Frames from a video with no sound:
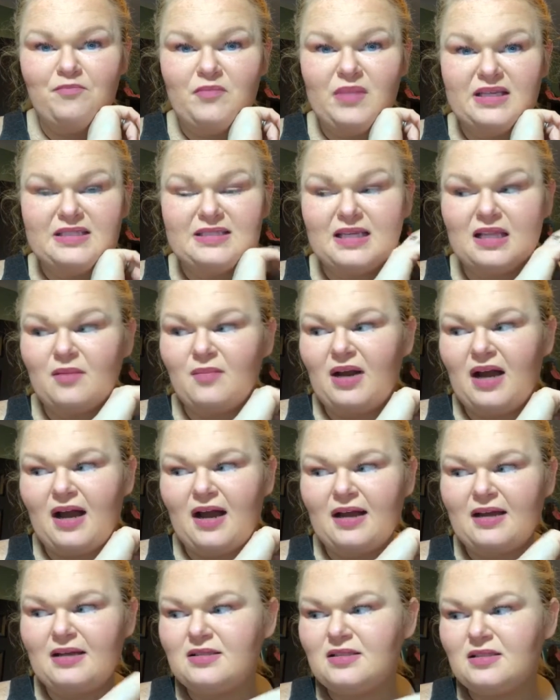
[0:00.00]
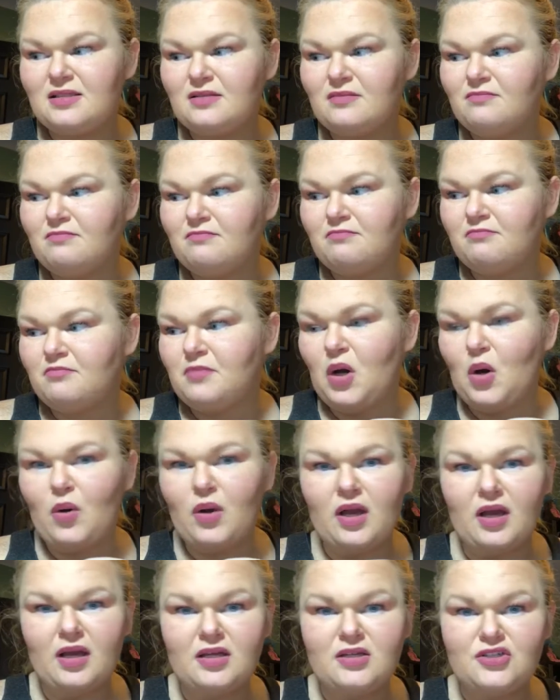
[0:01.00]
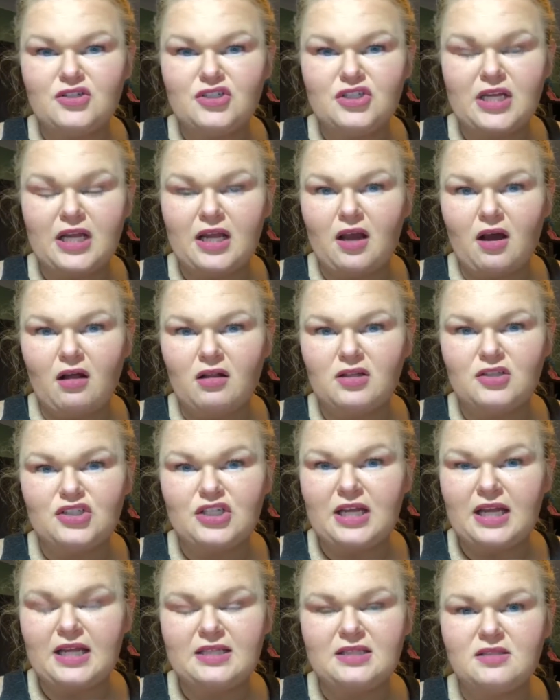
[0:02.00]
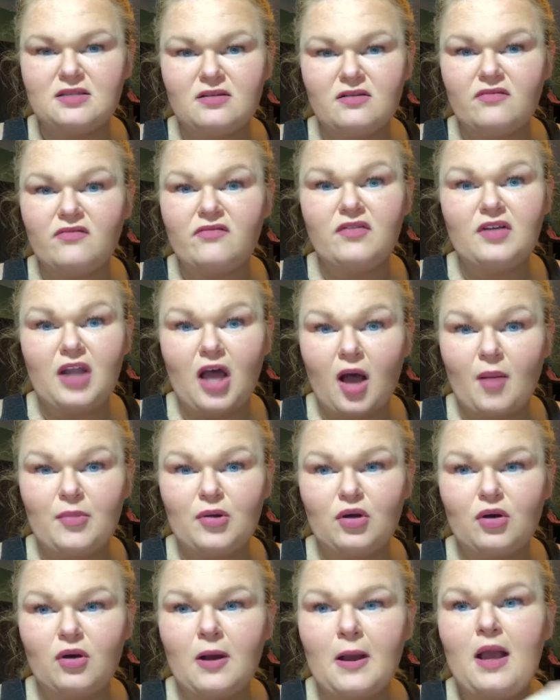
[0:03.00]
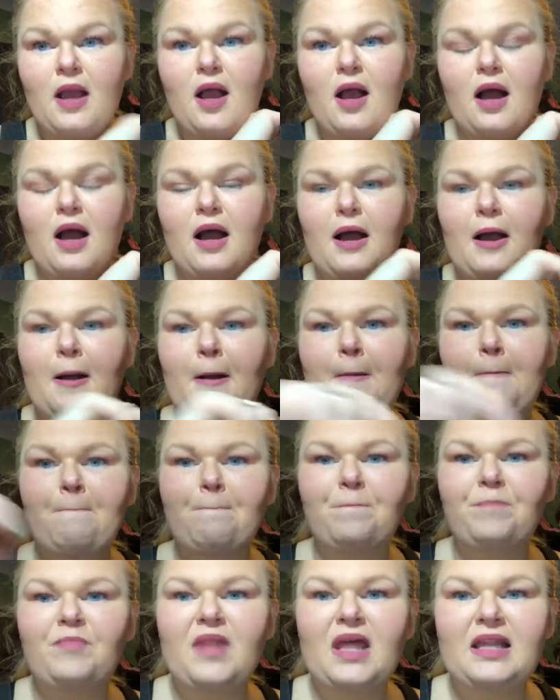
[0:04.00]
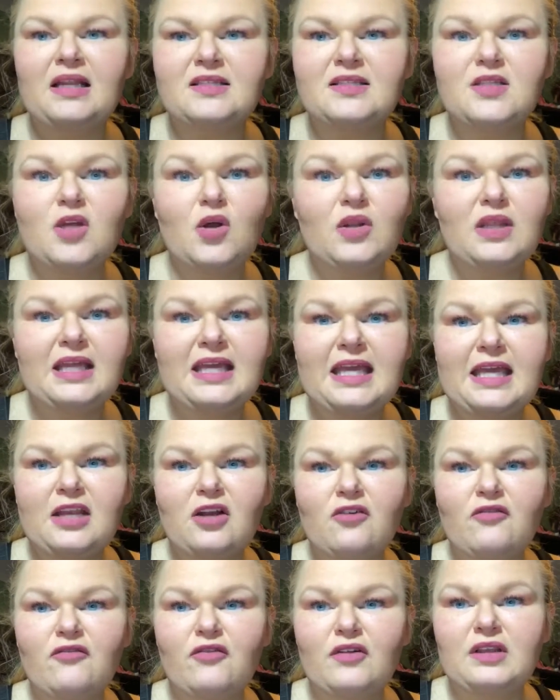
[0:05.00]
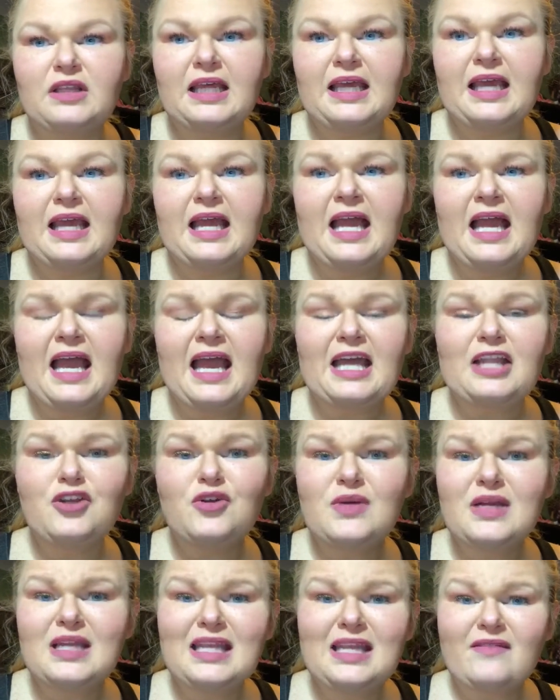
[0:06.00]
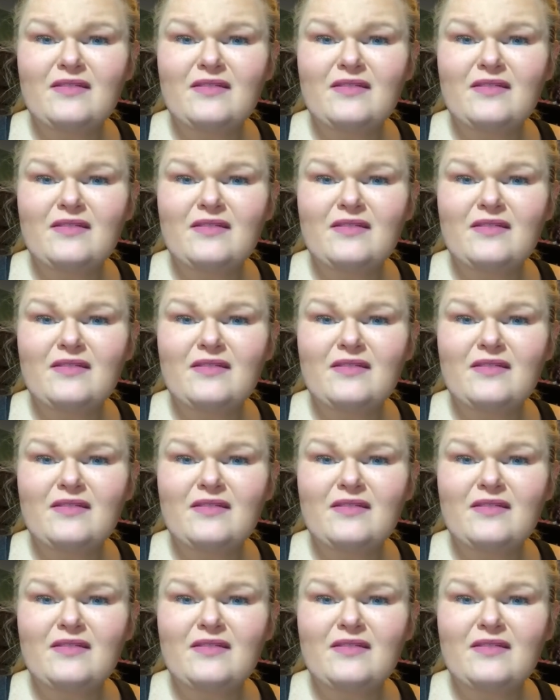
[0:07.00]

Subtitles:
basically my iced mocha Shakeology. It's phenomenal, and it's totally keto friendly, and you can